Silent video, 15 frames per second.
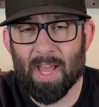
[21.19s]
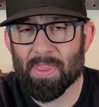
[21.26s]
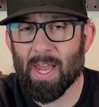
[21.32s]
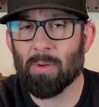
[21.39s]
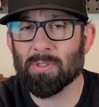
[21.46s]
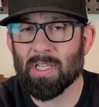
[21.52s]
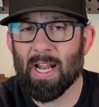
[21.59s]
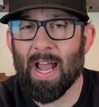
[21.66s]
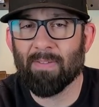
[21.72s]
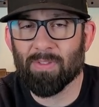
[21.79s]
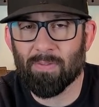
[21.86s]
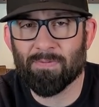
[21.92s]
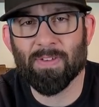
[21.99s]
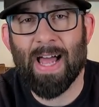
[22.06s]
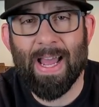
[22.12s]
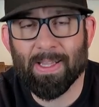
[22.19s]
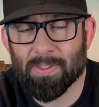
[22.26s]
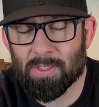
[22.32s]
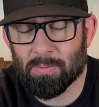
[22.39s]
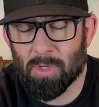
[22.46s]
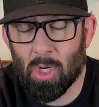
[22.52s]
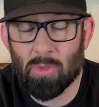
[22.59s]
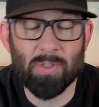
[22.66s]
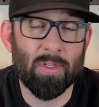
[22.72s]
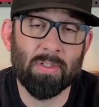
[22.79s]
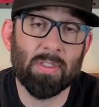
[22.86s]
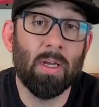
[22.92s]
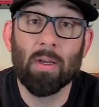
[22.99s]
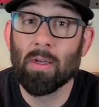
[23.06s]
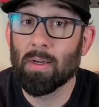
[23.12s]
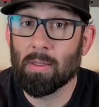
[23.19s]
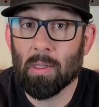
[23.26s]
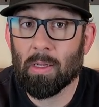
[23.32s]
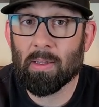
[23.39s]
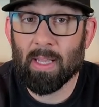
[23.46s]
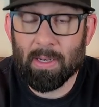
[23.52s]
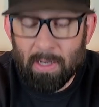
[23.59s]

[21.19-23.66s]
I thought I was going to have to flatten some noses. Luckily, I